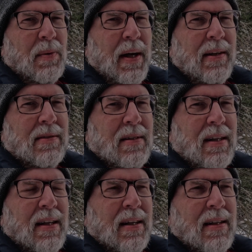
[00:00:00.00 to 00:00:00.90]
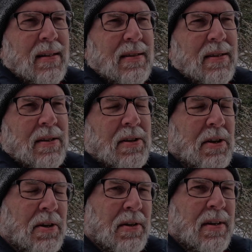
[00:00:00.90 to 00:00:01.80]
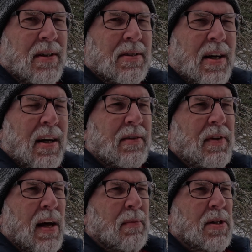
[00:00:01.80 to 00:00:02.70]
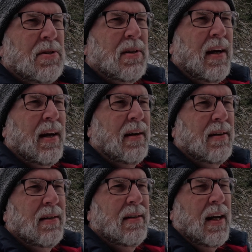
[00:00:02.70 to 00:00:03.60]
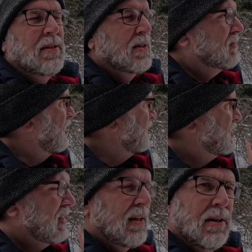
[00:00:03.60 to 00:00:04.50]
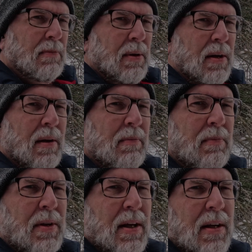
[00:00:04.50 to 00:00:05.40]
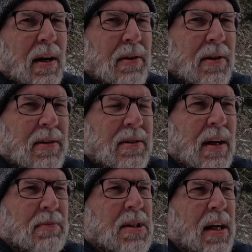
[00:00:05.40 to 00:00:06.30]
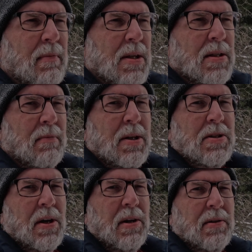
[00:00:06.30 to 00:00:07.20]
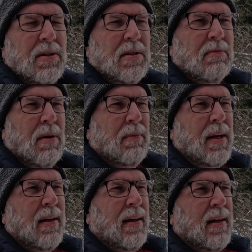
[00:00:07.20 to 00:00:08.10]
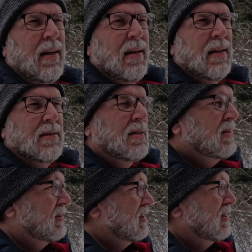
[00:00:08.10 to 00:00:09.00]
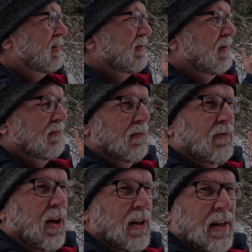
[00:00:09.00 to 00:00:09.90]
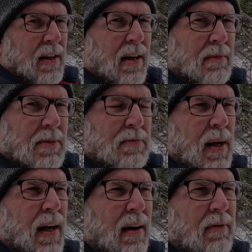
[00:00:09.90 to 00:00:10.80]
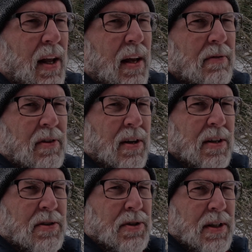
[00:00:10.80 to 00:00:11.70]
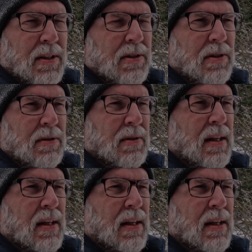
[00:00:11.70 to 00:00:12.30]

ways to clear this kind of damage, and not just what you see here, but the other types of damage that I'm going to show you in just a moment, because this is just fallen limbs, but I have a lot of fallen trees too.